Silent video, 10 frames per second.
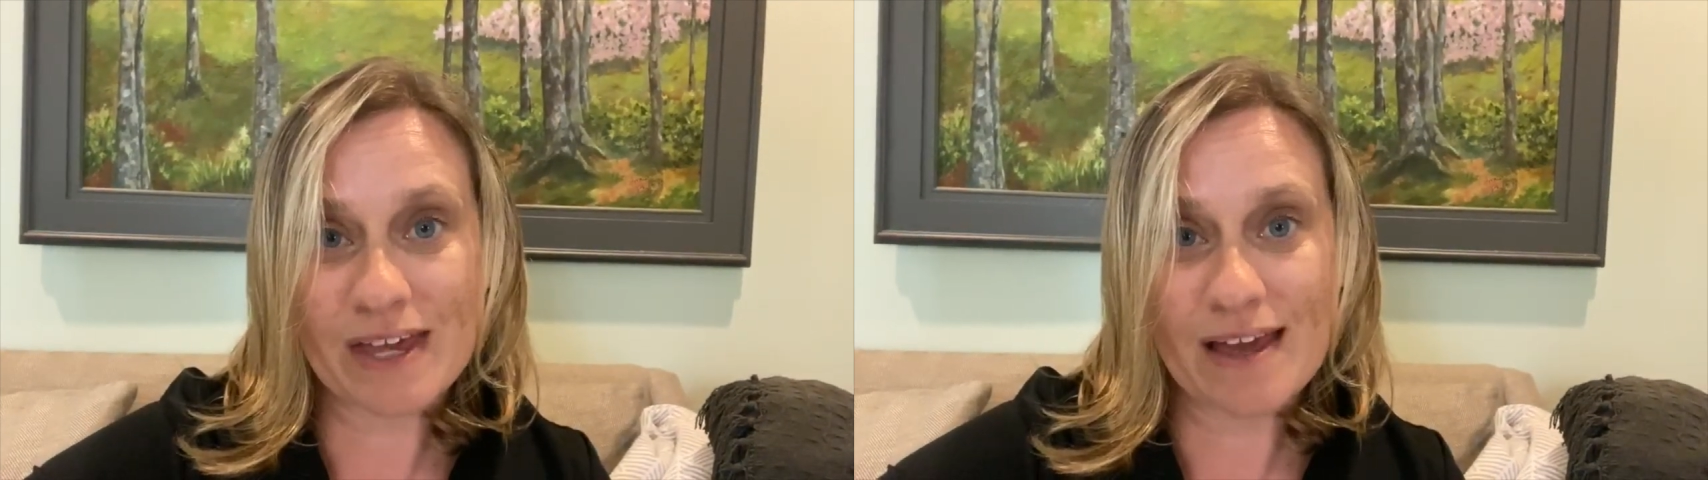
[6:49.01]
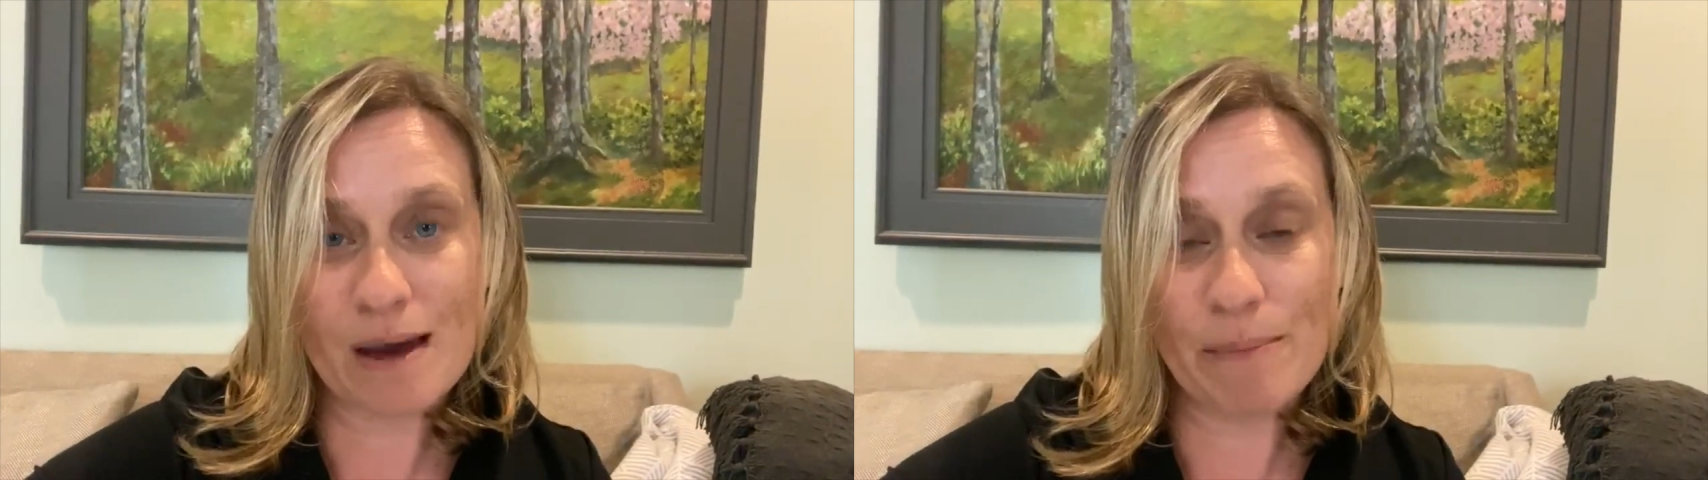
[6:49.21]

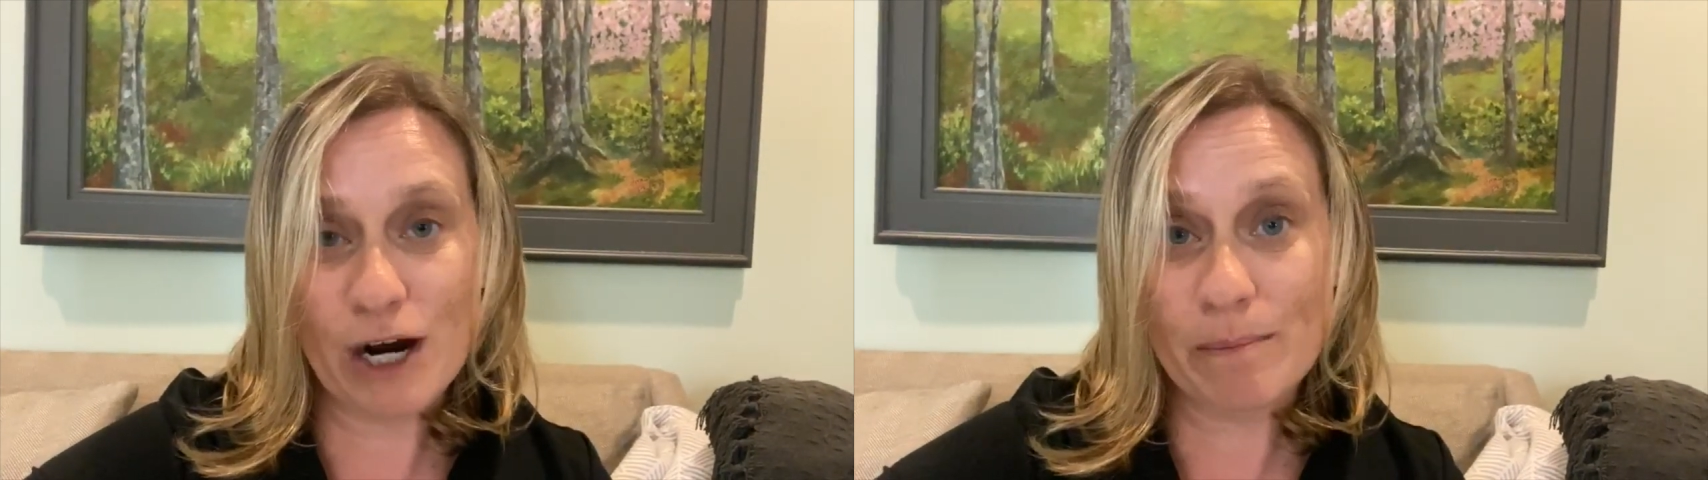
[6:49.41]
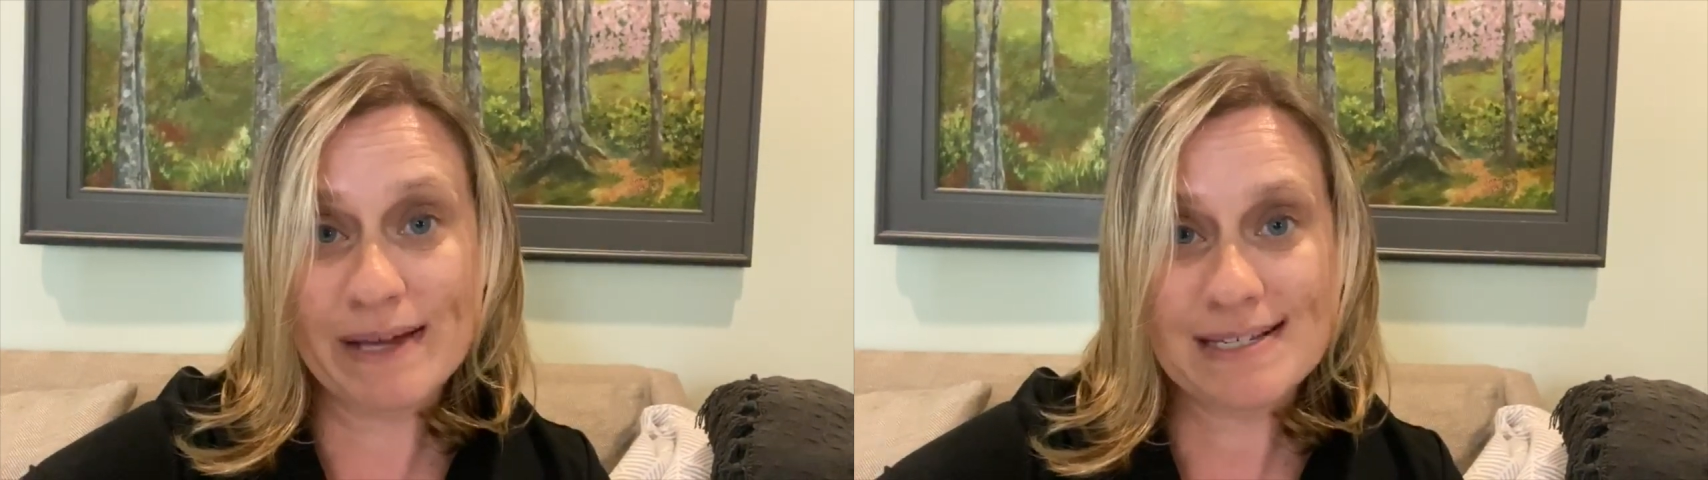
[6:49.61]
a
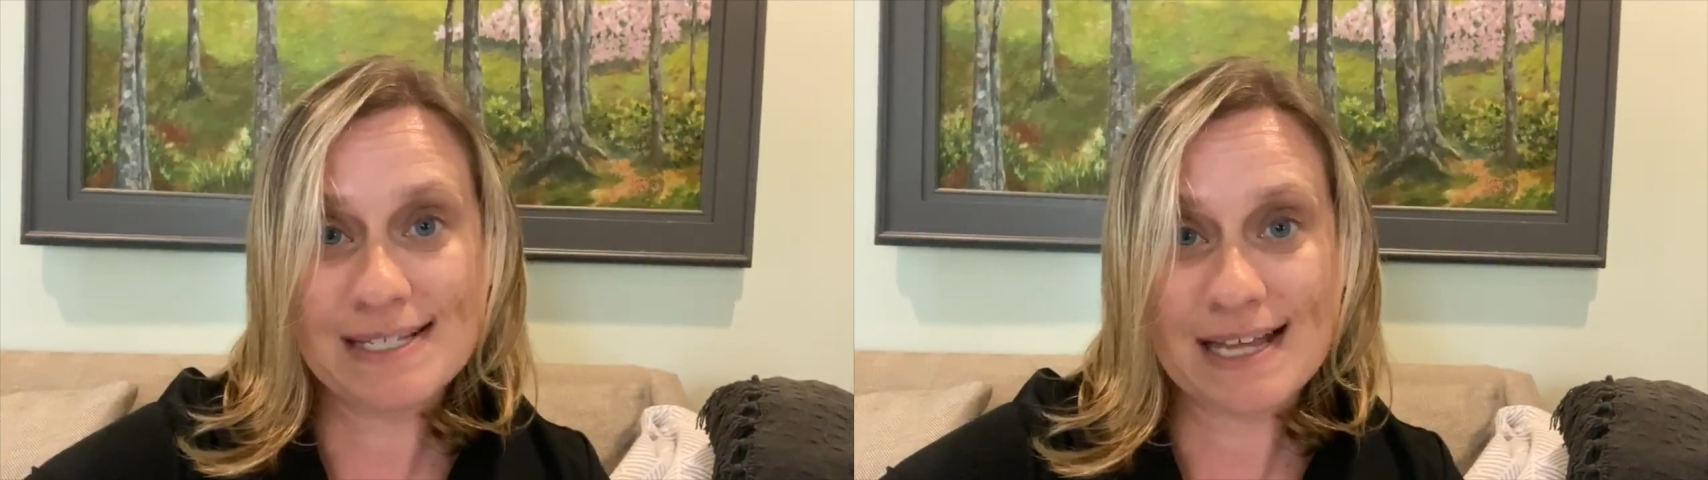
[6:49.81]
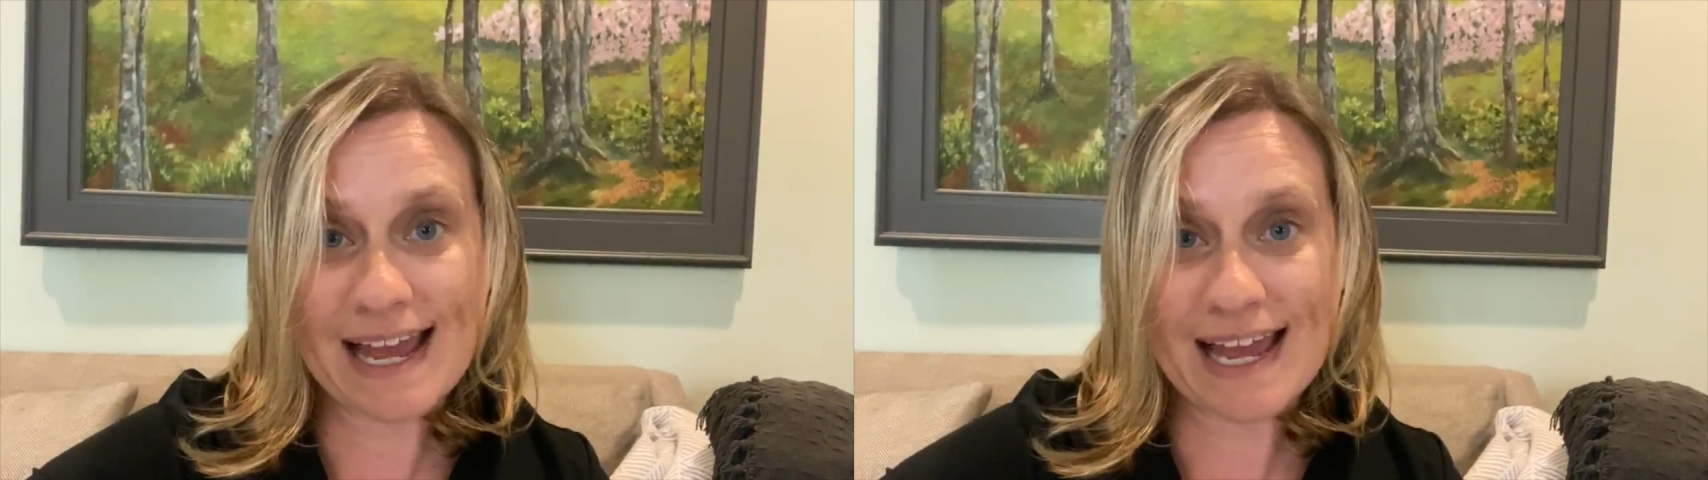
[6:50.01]

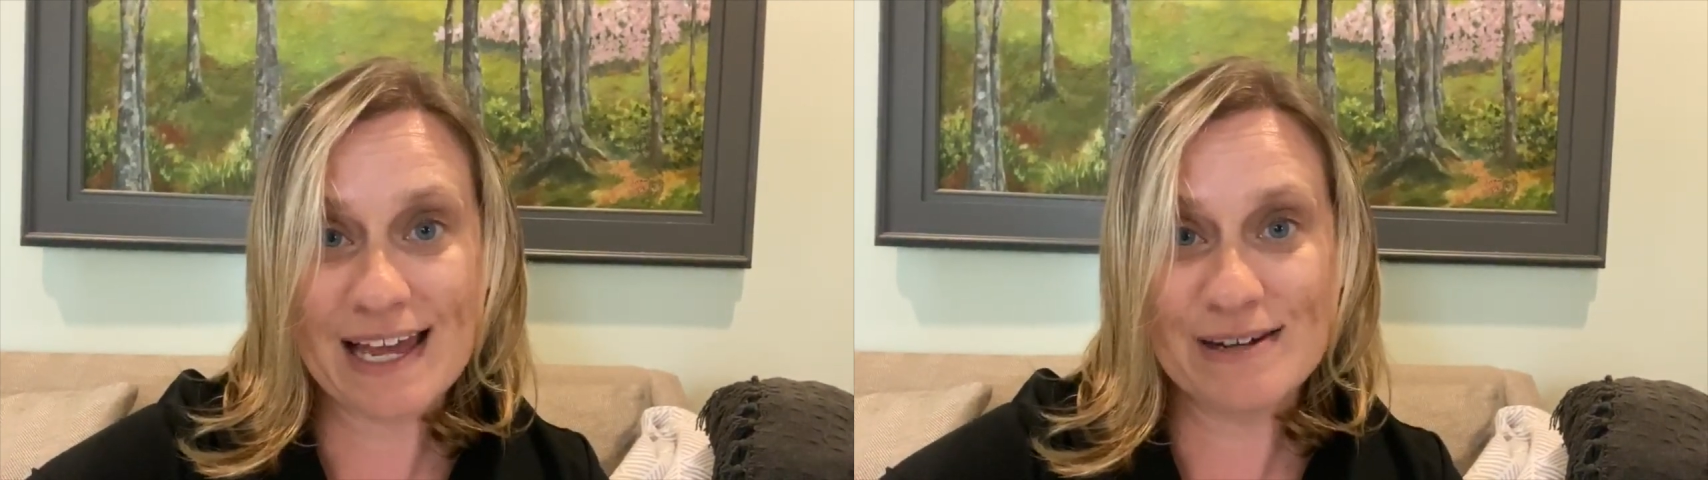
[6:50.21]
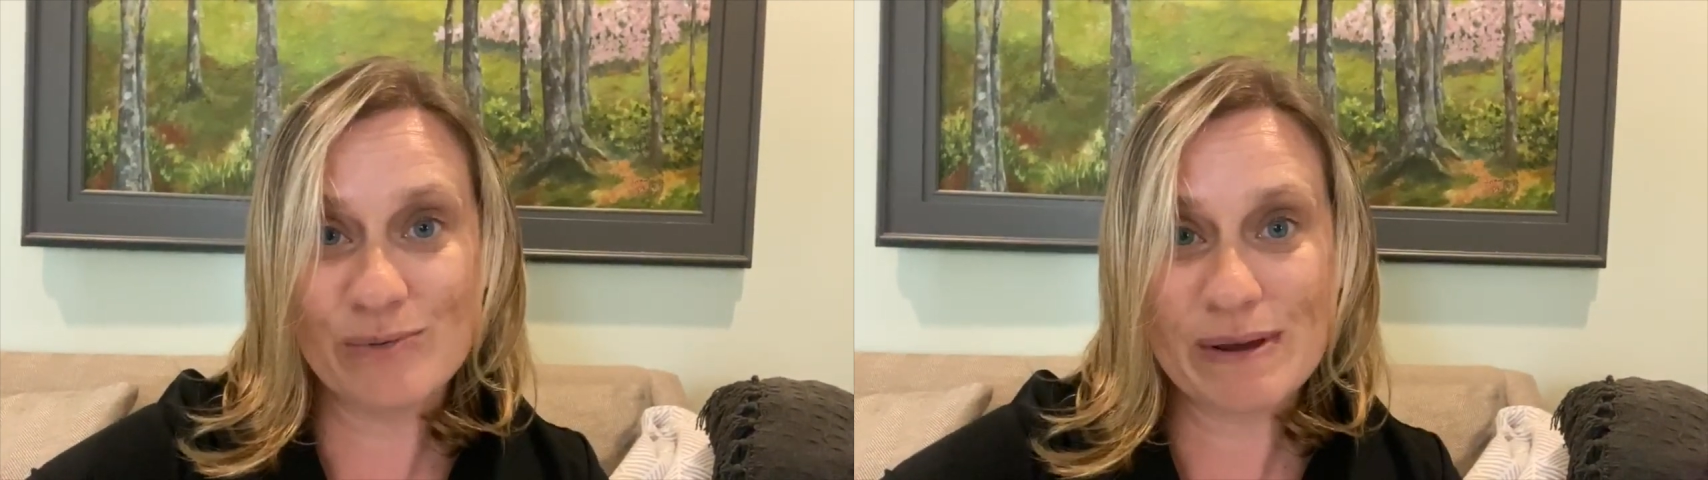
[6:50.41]
purpose
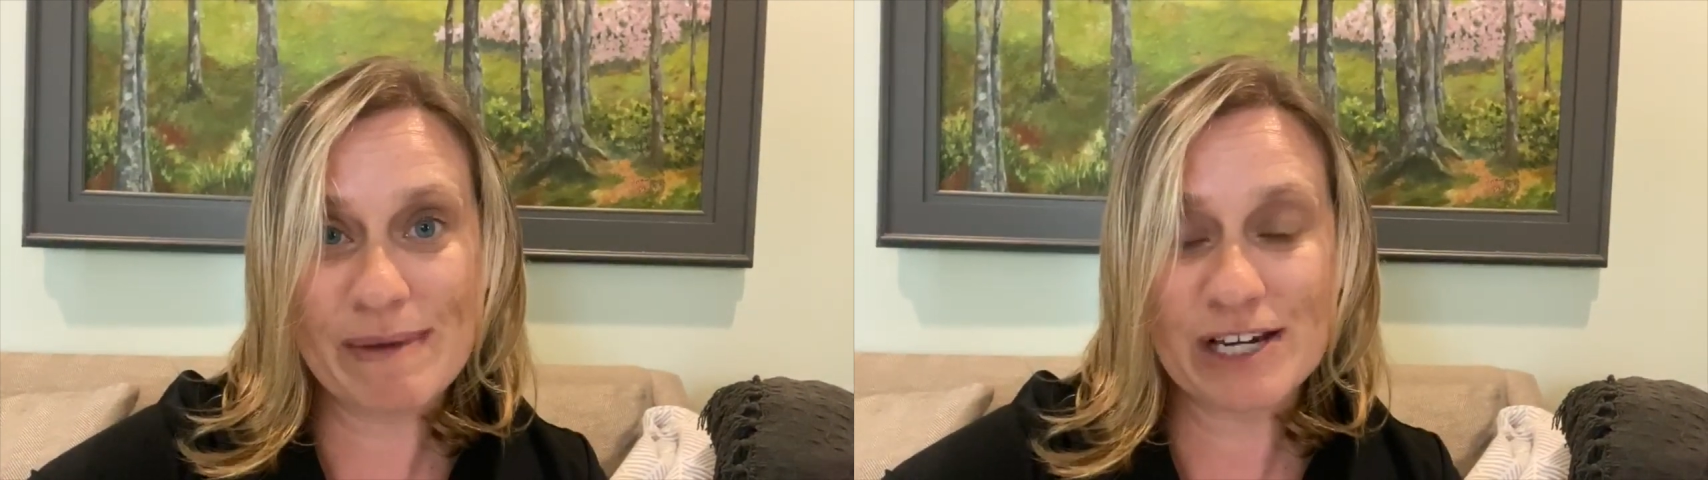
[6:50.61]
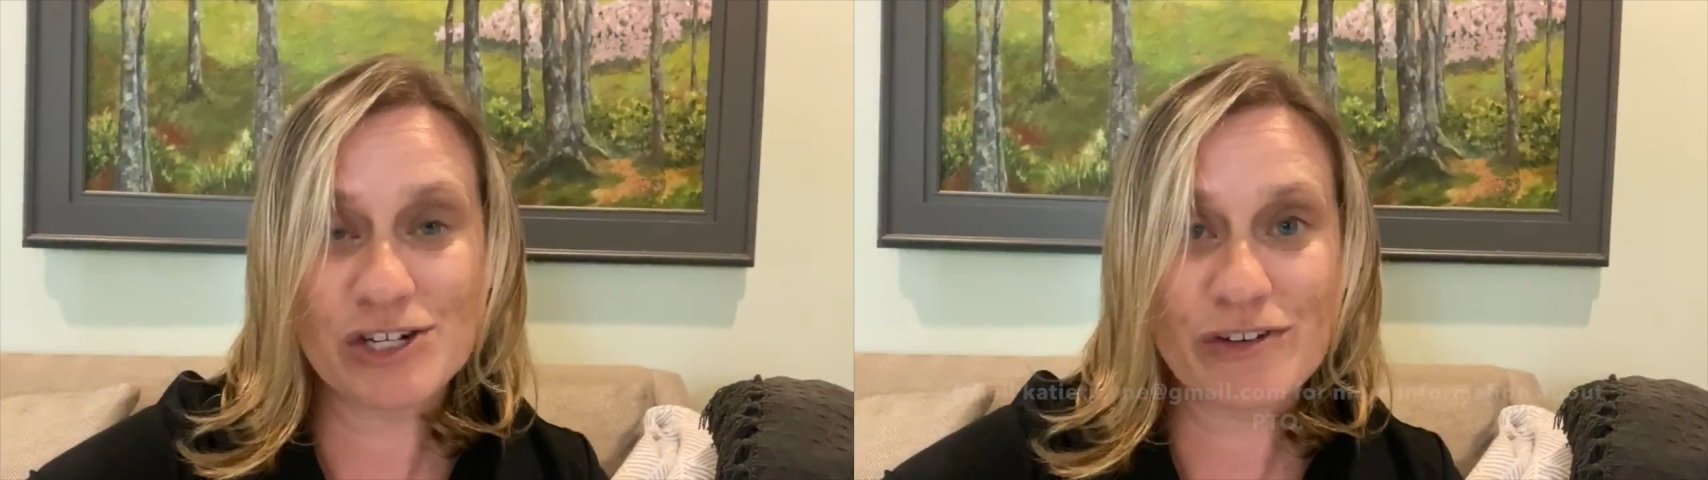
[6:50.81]
and we
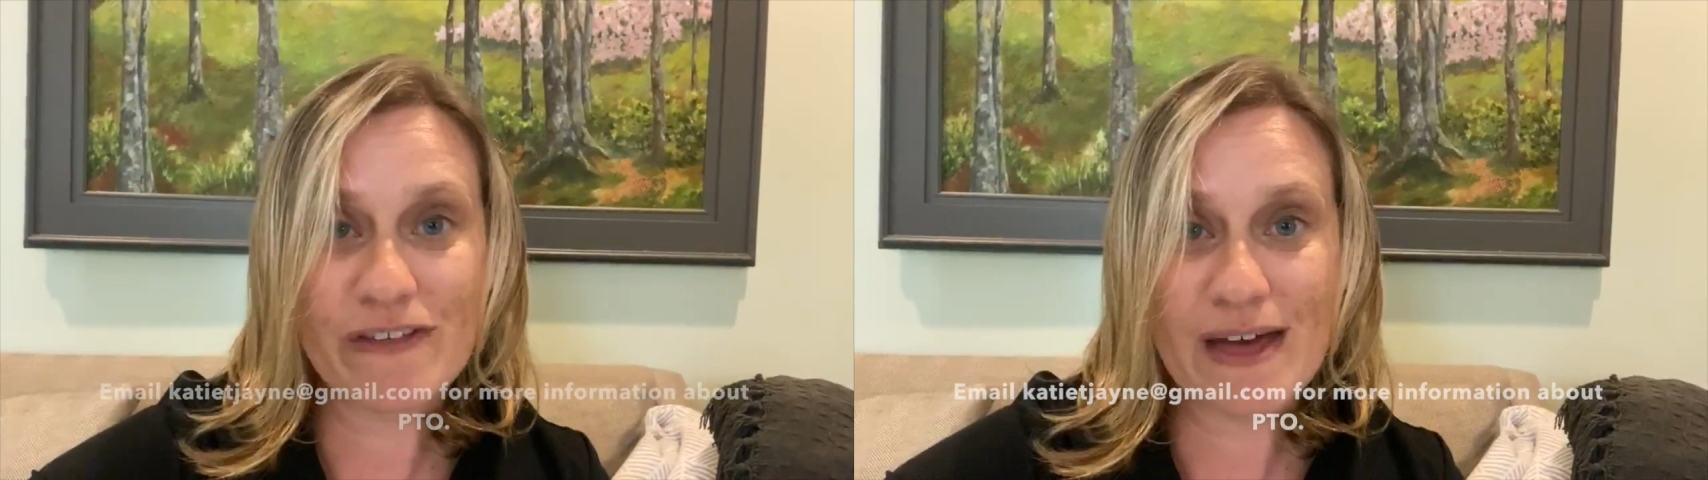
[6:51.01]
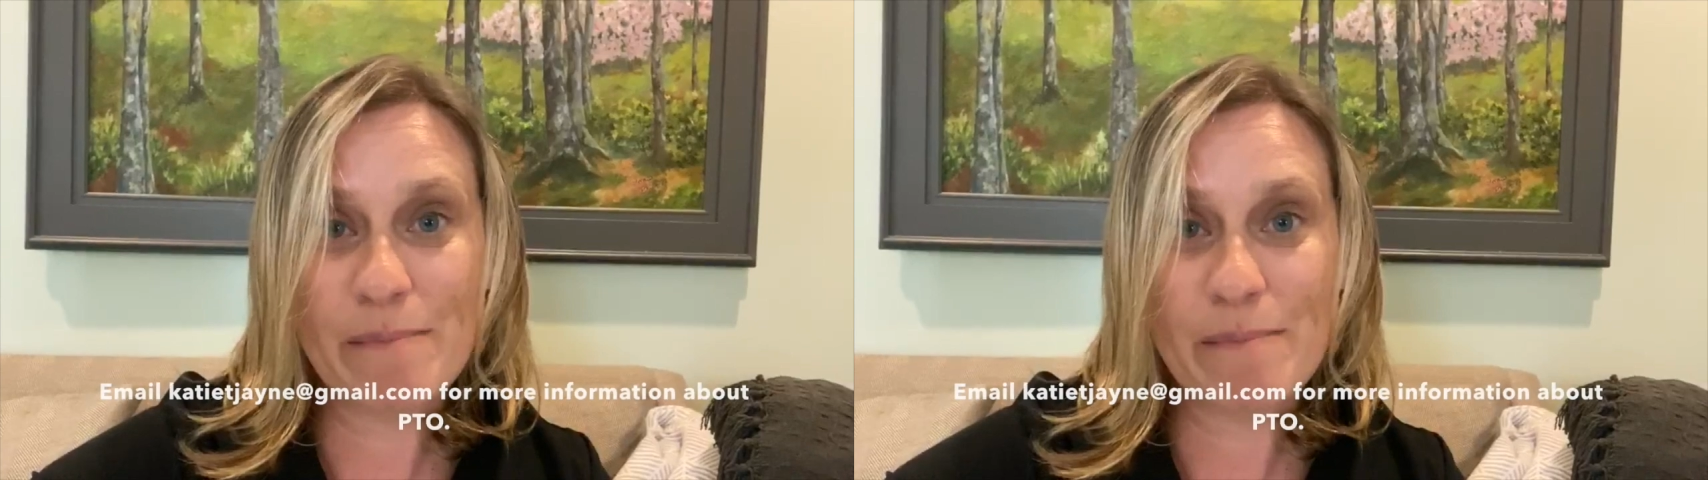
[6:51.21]
make sure that that